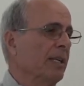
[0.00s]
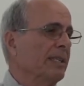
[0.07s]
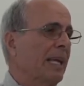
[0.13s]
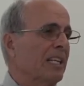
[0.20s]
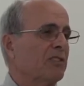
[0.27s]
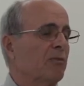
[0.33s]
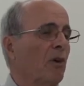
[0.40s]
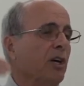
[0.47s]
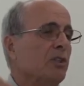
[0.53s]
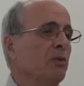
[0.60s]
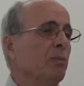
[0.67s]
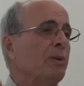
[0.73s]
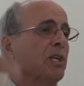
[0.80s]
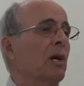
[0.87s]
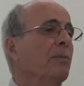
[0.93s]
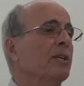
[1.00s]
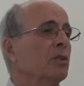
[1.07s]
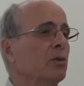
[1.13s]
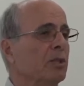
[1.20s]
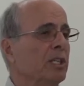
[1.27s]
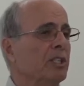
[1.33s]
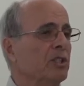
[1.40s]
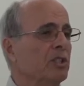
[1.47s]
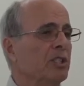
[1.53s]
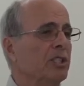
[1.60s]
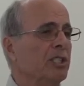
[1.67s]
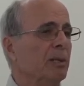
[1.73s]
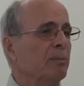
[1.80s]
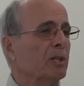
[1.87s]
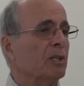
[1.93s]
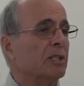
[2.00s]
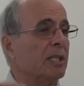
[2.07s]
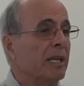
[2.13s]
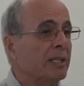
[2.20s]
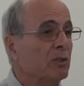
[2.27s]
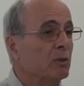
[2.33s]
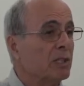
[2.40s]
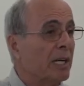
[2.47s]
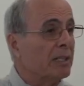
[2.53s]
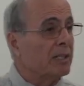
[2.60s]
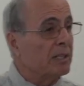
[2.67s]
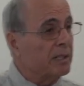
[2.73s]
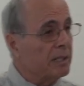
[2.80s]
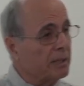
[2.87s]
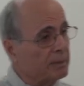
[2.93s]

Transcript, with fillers: That's why you become a good engineer, because then you can